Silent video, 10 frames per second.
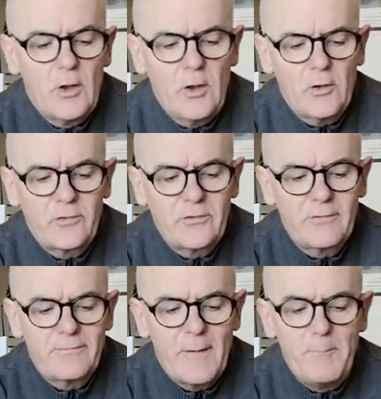Lots
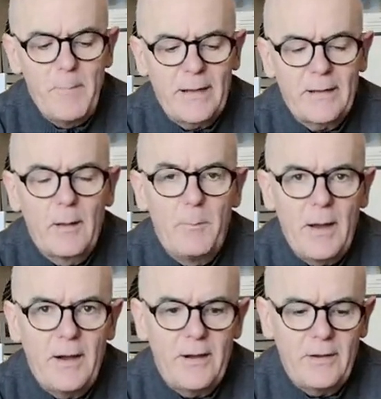of metal
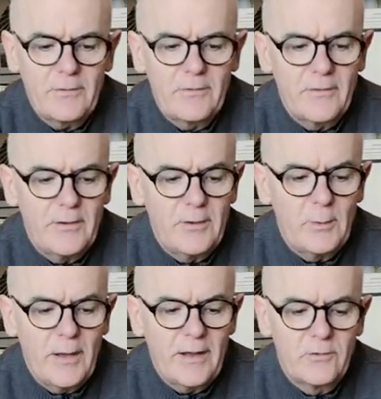parts that
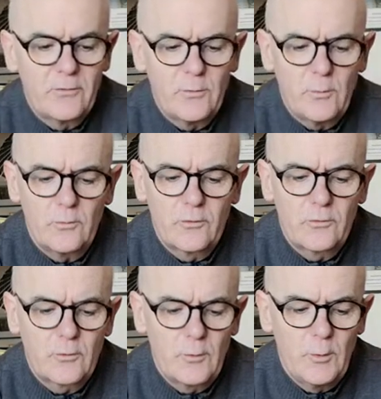you had to
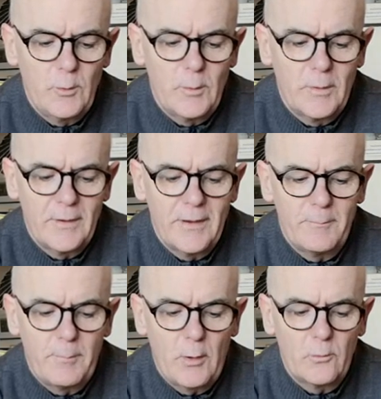screw
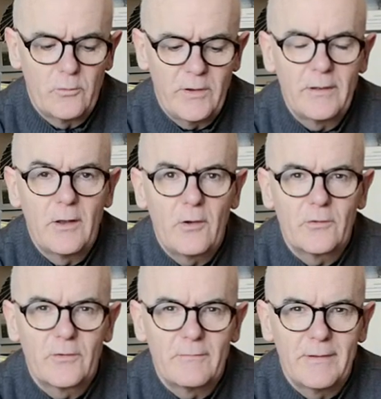and bolt in,
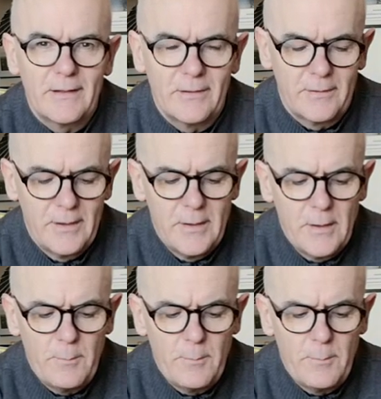lots of little